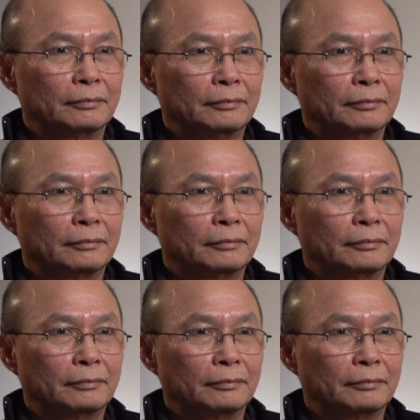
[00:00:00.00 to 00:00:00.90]
you to get
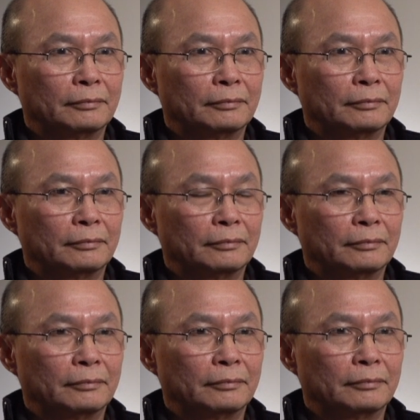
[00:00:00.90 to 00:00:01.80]
to
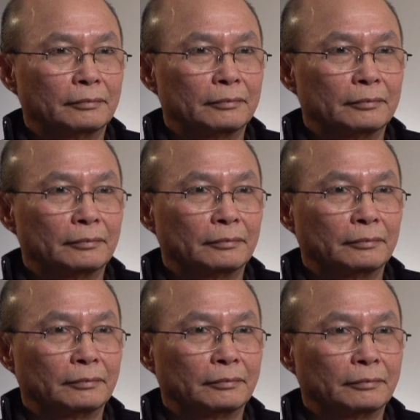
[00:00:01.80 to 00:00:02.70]
where you landed
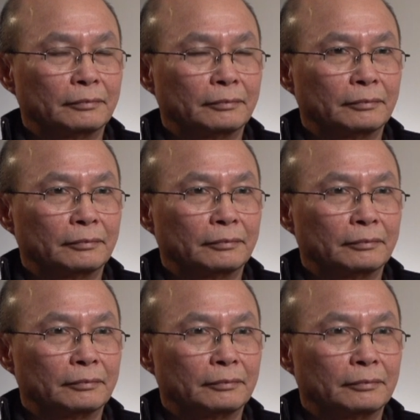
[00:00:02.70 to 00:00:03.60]
and
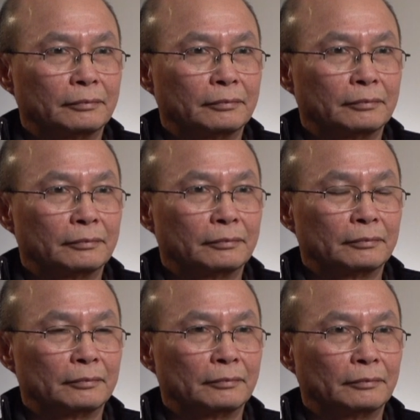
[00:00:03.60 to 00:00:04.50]
dealt with the police
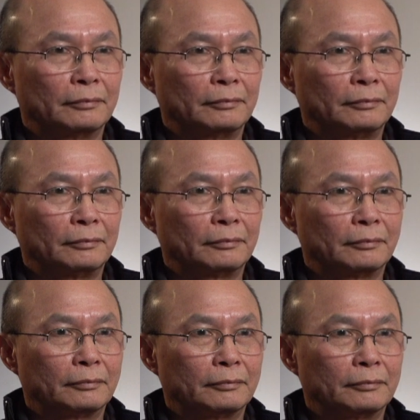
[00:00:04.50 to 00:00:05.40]
to
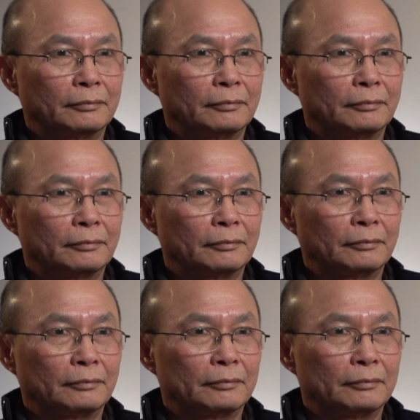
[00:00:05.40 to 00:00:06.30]
finally get to the
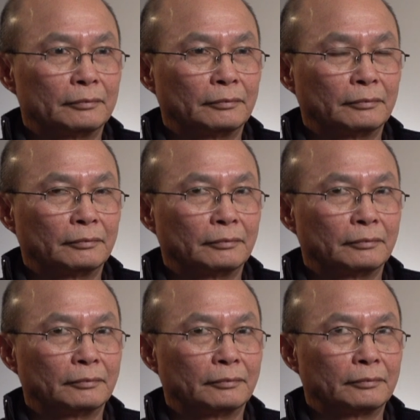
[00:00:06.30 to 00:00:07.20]
refugee camp?
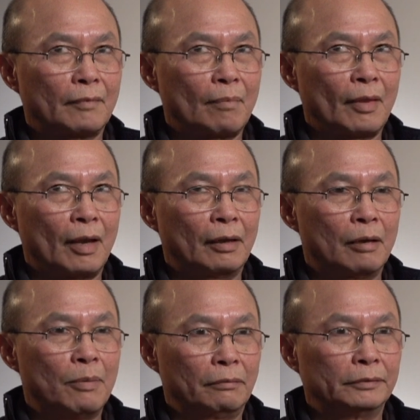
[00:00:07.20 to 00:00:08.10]
How much
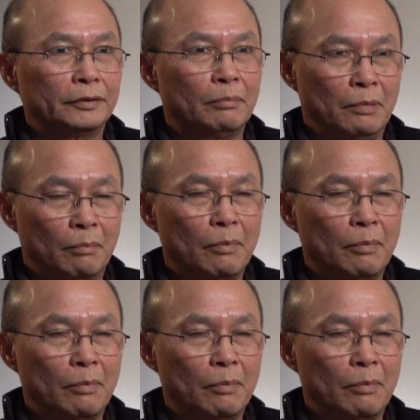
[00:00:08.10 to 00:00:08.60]
time passed?